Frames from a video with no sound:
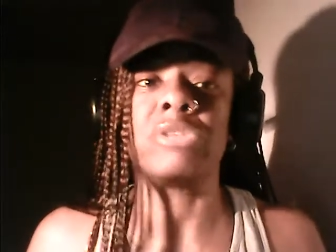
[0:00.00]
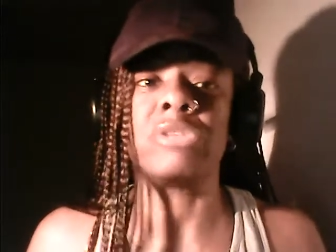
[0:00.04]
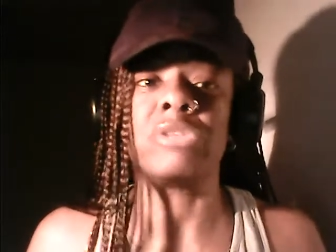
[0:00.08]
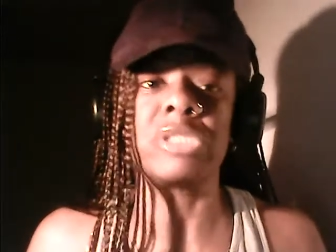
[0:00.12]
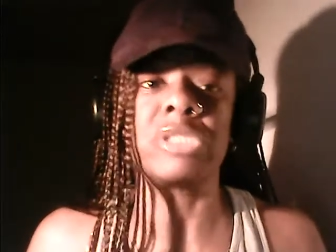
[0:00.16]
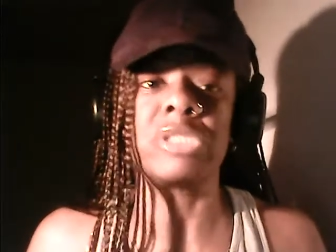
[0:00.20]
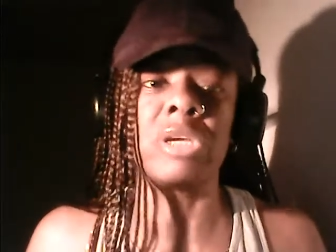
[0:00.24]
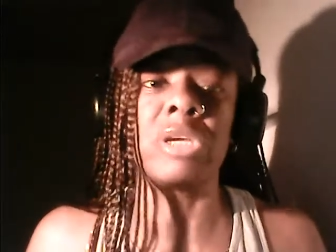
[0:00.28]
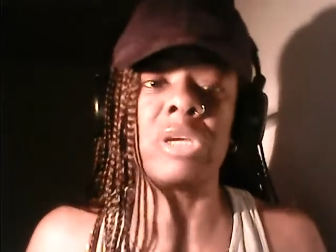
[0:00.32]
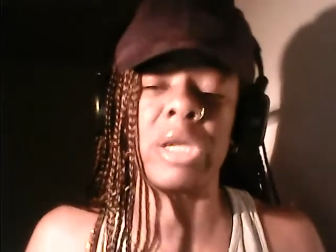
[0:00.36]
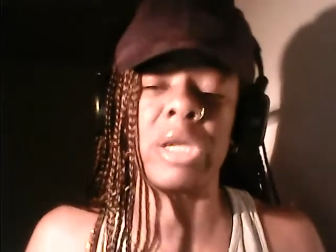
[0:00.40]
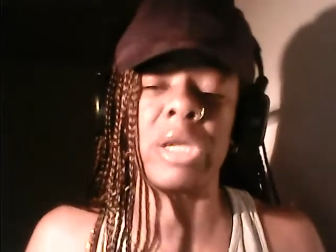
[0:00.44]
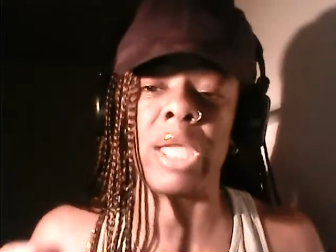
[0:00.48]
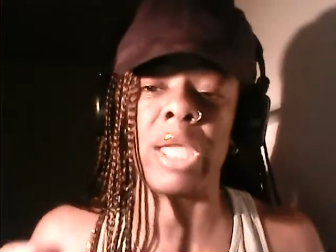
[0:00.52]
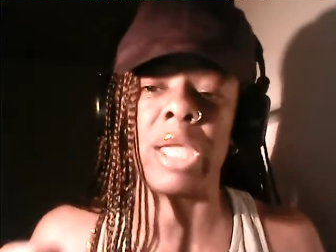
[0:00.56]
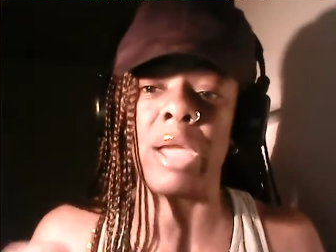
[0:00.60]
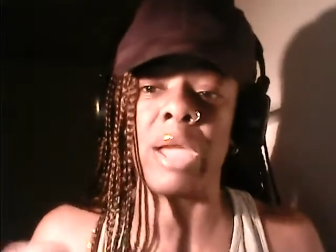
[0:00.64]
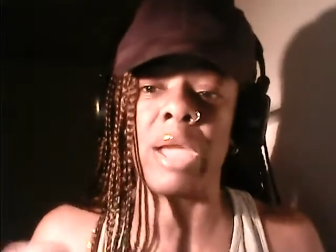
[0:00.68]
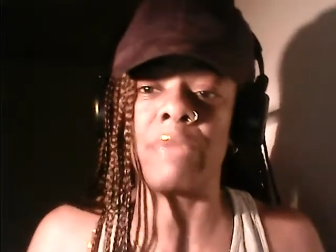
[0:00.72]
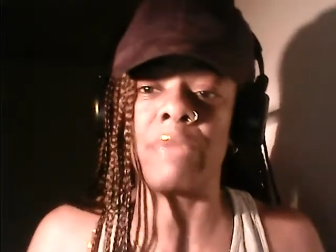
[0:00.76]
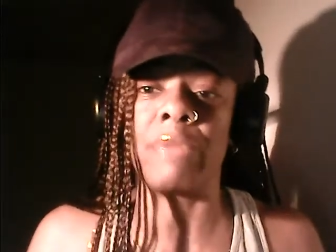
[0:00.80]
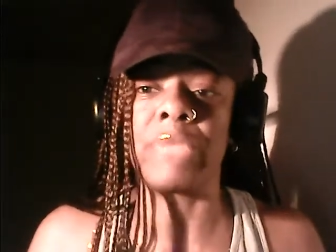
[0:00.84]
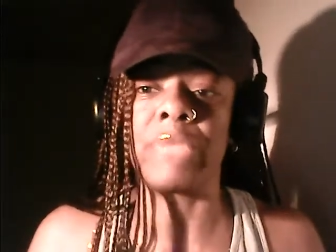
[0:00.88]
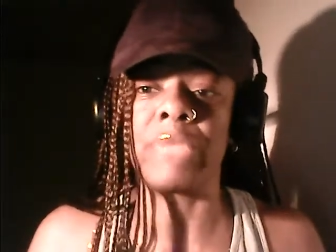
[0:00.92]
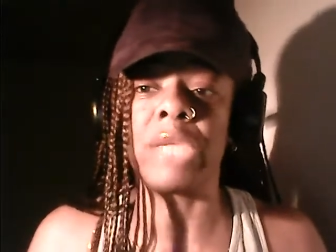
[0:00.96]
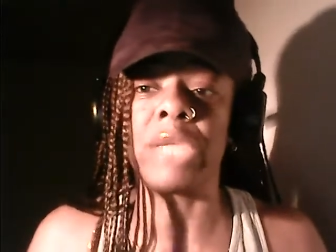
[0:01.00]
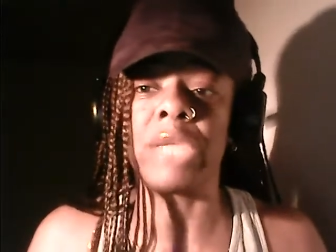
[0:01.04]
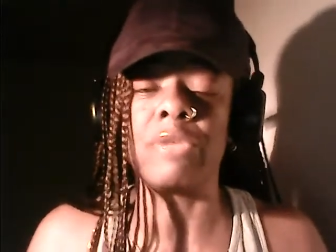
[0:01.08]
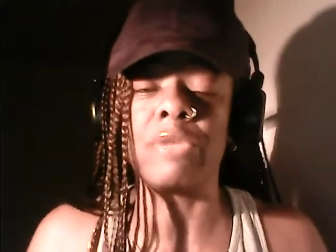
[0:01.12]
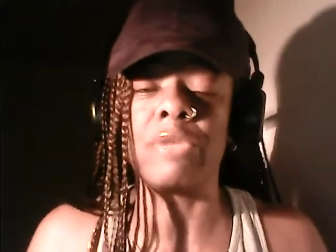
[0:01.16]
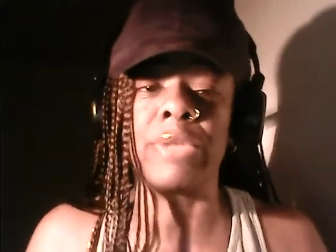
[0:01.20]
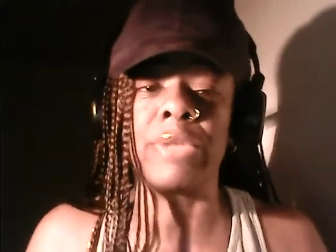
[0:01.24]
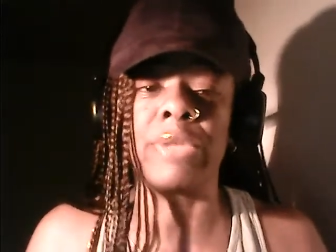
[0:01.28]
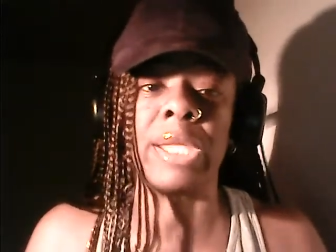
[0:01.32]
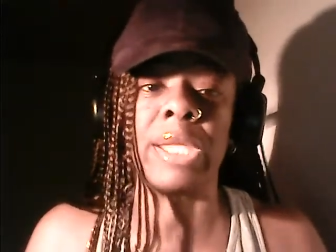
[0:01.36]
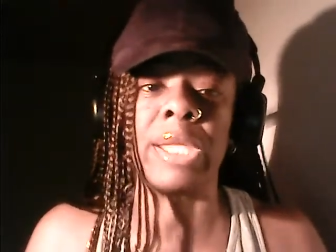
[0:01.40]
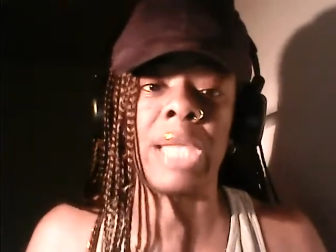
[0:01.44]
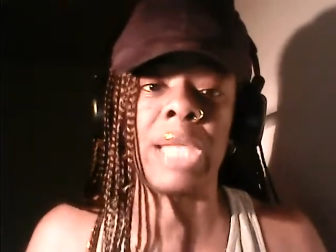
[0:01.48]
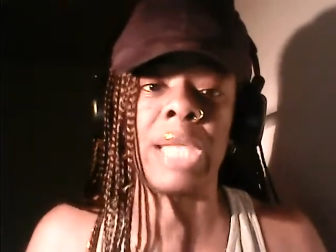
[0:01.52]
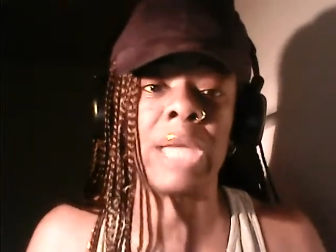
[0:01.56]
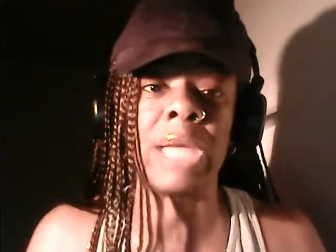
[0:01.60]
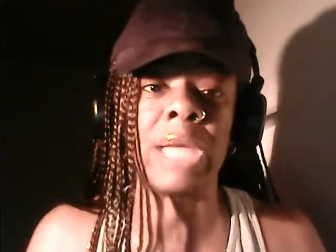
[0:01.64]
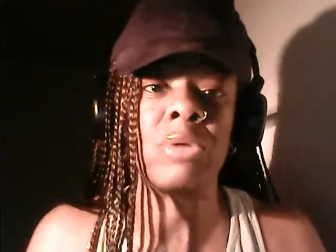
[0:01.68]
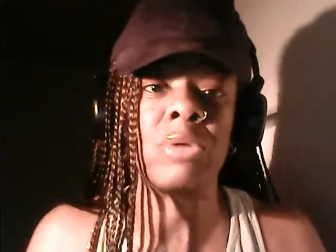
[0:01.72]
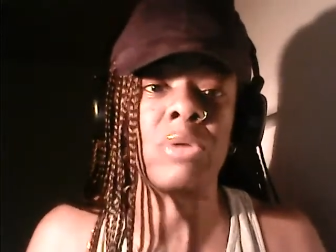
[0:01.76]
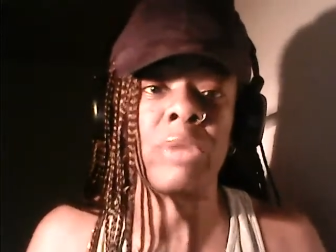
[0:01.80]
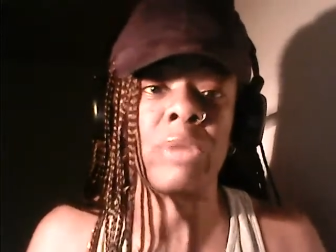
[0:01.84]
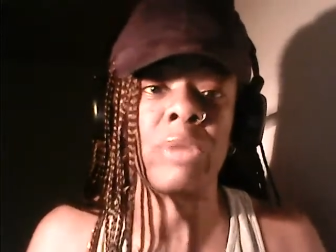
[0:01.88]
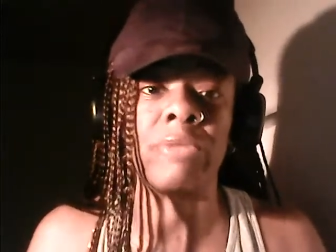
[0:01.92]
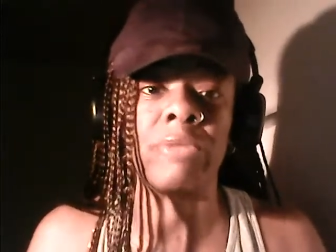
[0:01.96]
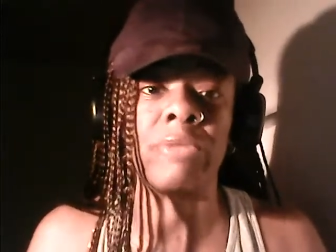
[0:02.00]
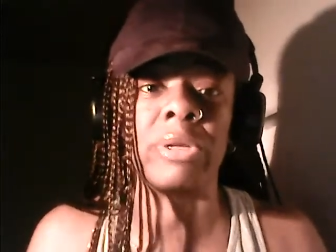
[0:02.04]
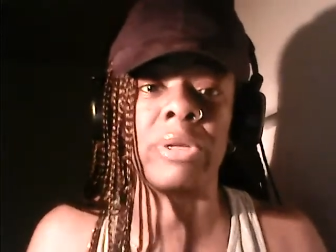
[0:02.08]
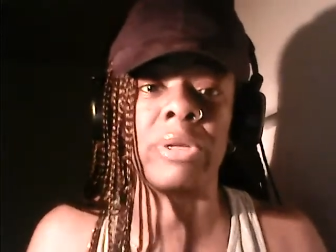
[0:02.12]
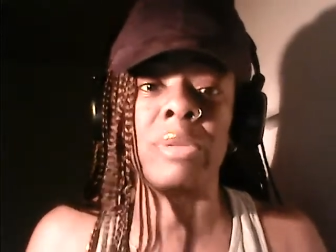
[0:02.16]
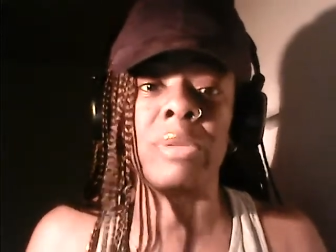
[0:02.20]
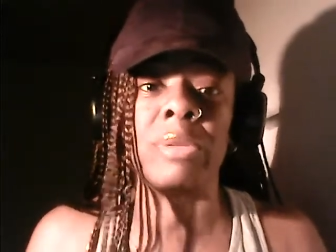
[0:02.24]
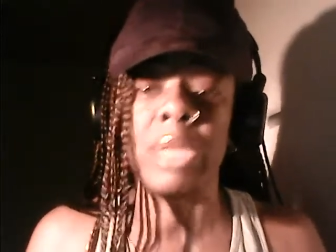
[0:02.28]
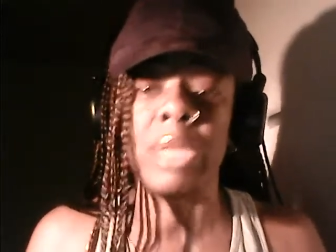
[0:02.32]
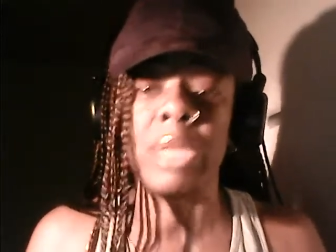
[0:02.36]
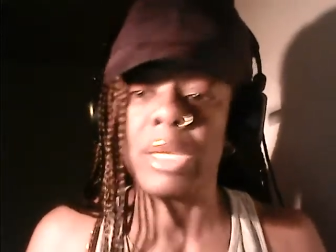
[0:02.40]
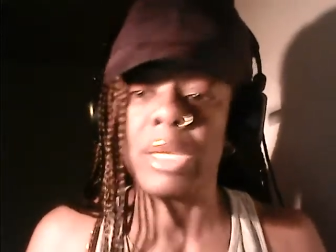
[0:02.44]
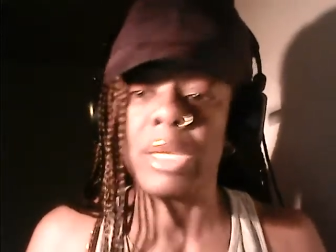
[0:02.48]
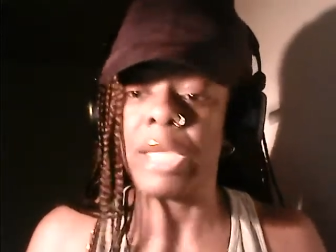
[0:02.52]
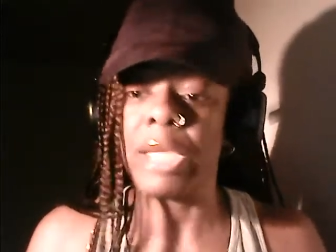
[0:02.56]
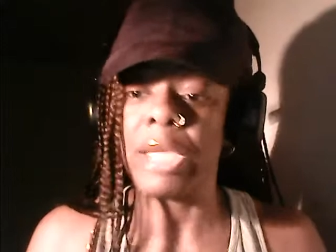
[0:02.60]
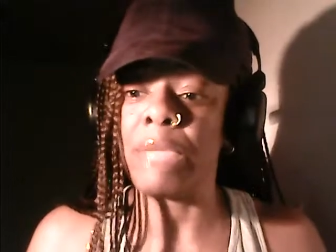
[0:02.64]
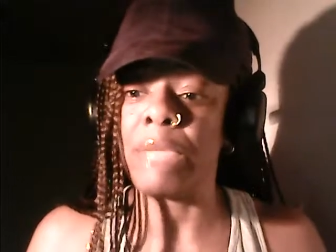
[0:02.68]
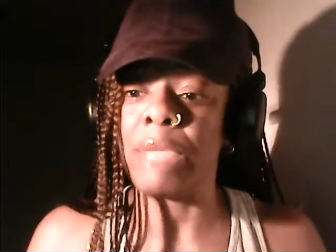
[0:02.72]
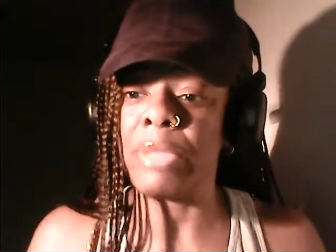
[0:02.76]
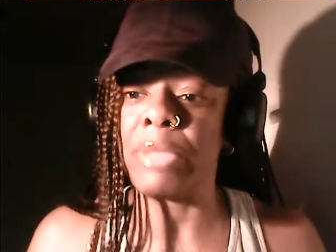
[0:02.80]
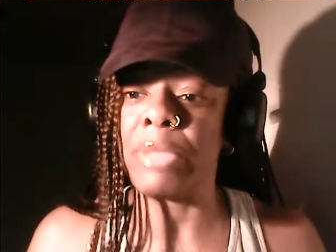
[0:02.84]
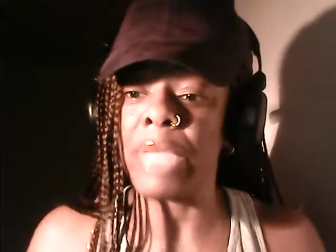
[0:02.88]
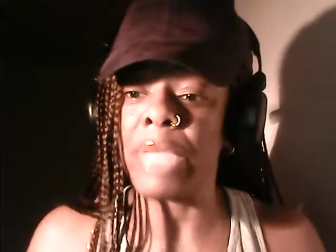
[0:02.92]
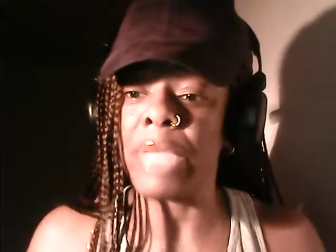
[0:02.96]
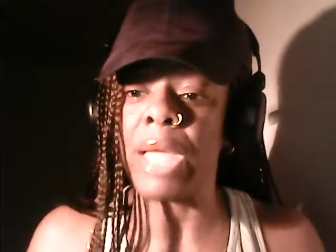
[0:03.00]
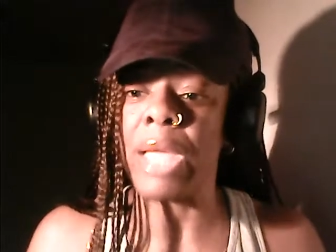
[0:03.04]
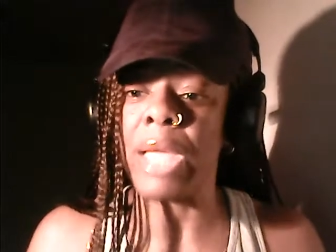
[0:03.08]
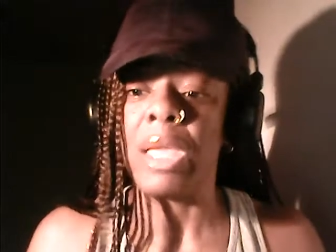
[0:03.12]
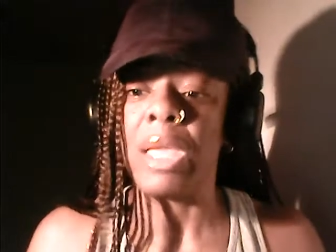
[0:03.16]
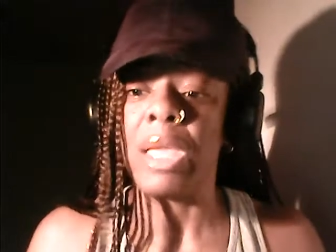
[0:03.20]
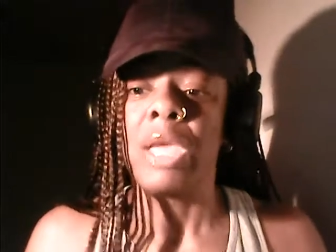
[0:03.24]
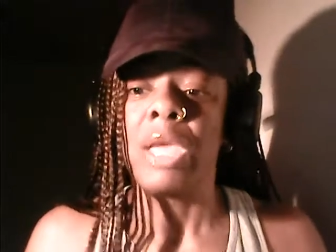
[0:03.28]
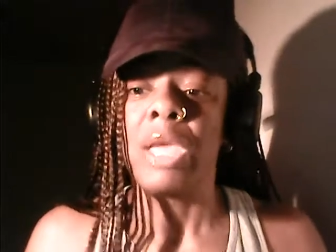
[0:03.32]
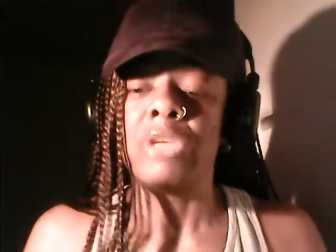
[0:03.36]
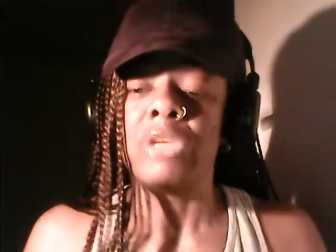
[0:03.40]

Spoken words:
You're still gonna have. Thank you for that like, whoever gave me that.